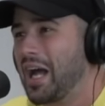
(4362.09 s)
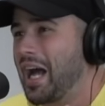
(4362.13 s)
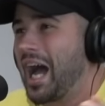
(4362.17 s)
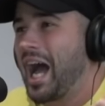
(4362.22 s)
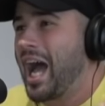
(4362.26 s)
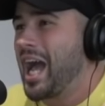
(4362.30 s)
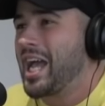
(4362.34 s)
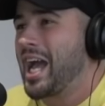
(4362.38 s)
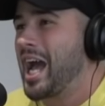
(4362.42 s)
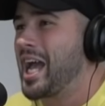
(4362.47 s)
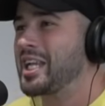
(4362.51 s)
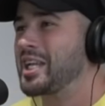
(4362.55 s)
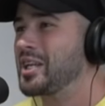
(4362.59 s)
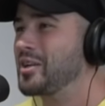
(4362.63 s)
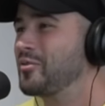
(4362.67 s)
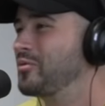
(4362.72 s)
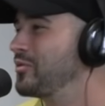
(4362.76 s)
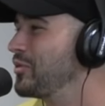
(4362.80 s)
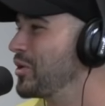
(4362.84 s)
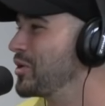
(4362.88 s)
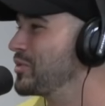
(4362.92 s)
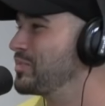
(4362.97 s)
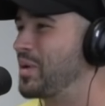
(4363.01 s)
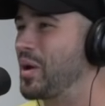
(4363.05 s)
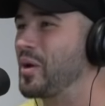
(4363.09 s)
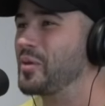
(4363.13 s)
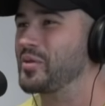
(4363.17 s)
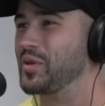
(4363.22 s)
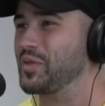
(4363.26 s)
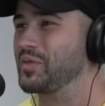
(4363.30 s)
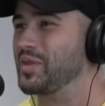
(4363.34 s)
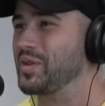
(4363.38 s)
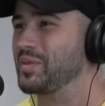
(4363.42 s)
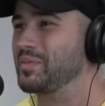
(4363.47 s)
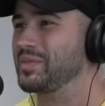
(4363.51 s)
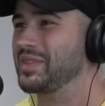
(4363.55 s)
I, I can afford both
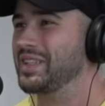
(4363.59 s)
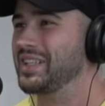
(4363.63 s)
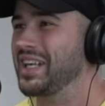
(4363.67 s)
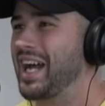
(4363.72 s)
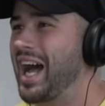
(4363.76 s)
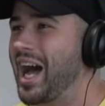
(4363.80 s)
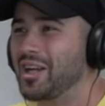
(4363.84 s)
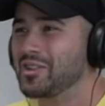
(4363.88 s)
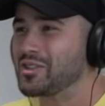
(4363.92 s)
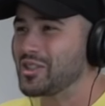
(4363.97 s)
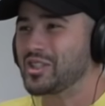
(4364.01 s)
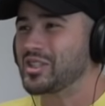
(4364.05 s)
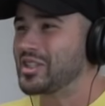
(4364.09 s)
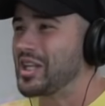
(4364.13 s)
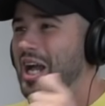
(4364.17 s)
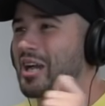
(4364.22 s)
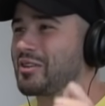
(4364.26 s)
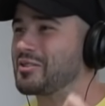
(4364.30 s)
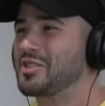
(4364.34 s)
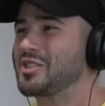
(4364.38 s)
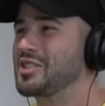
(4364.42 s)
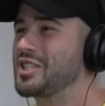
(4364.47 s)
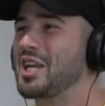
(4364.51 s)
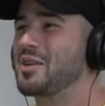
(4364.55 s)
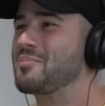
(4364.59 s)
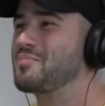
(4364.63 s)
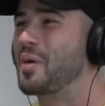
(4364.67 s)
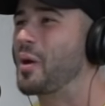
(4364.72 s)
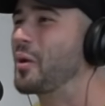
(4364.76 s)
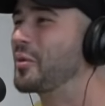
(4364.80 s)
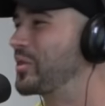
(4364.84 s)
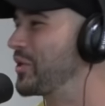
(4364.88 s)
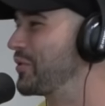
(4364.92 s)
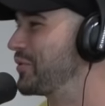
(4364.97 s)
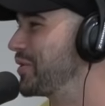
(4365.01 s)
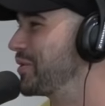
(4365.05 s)
of them. I'll just I'll just get
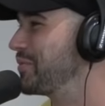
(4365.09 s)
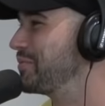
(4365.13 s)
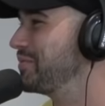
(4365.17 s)
both of them.